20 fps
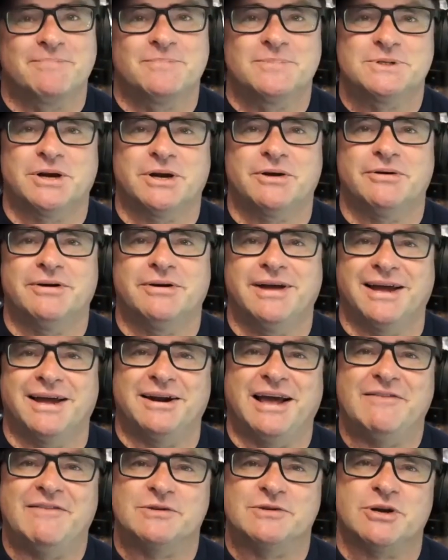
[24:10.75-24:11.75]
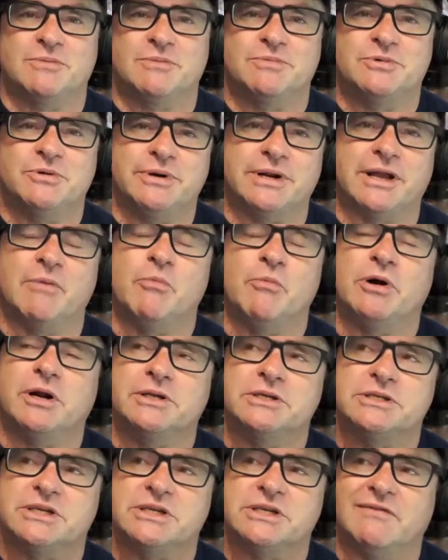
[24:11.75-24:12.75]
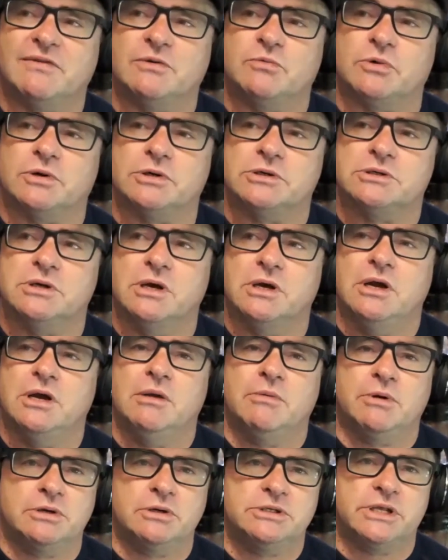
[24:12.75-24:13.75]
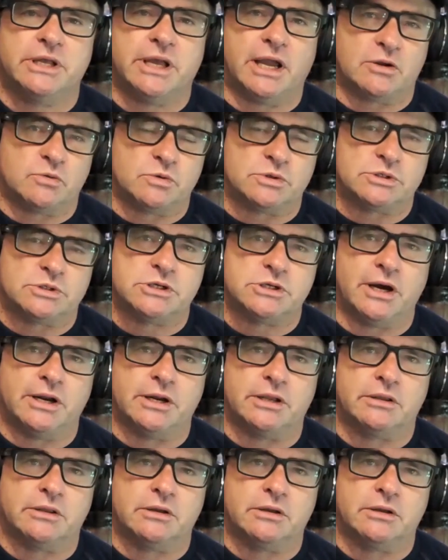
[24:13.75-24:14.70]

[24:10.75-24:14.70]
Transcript: So, and I haven't stopped doing it. And what I discovered was, because the act was silent,